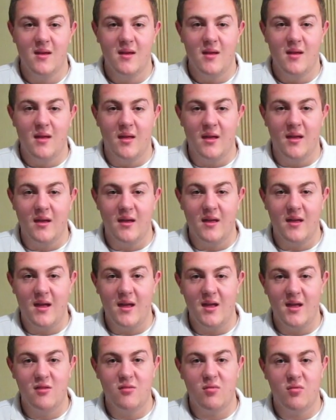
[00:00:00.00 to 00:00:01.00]
Like, I
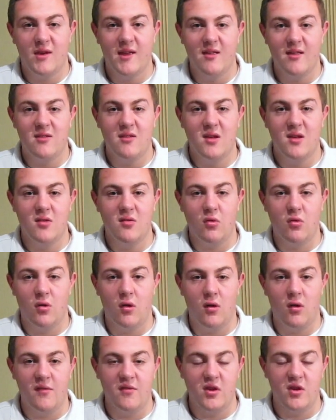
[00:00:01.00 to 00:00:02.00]
hate to break it to you,
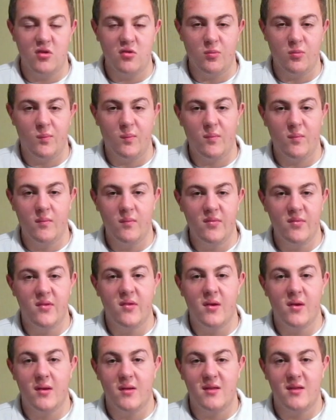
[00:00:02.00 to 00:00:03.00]
all of you
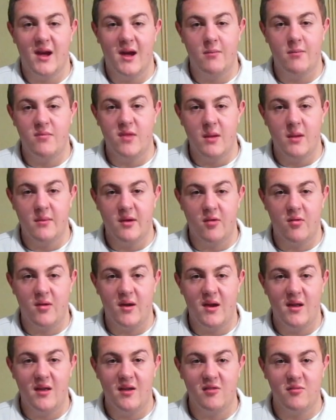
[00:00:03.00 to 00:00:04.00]
top
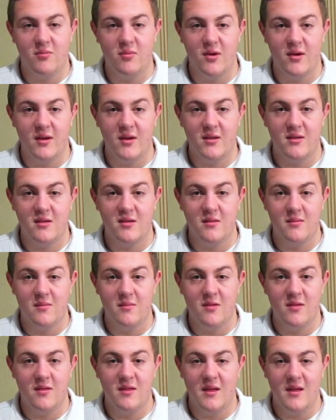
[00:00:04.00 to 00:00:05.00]
Democrats, but
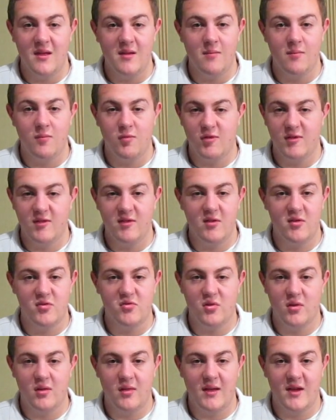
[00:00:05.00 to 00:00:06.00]
the
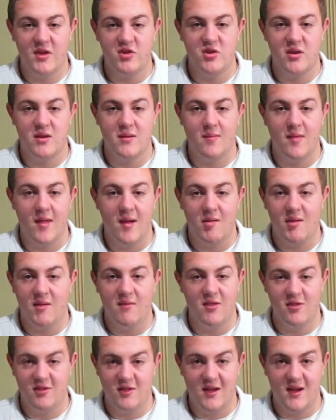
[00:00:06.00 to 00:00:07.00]
presidential election, they're
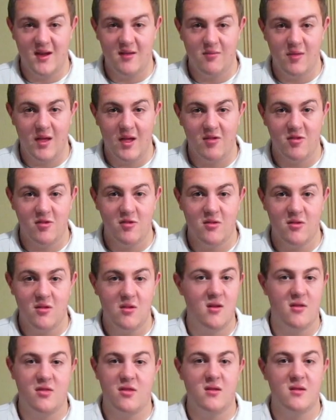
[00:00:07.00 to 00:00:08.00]
even saying, has
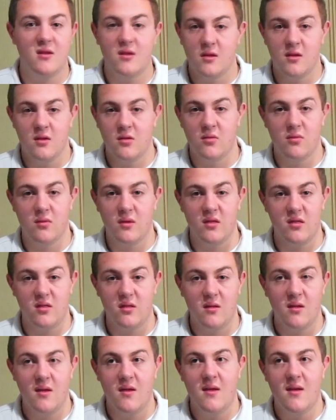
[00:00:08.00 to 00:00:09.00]
nothing to do with
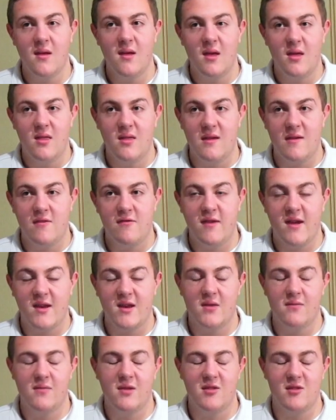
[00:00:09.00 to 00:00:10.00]
the
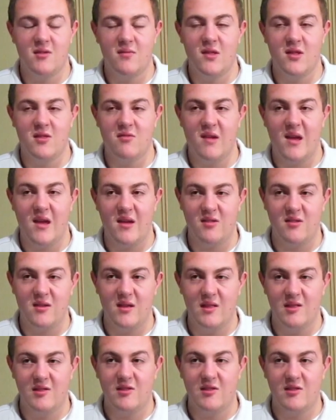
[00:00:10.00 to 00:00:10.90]
effectiveness of this vaccine.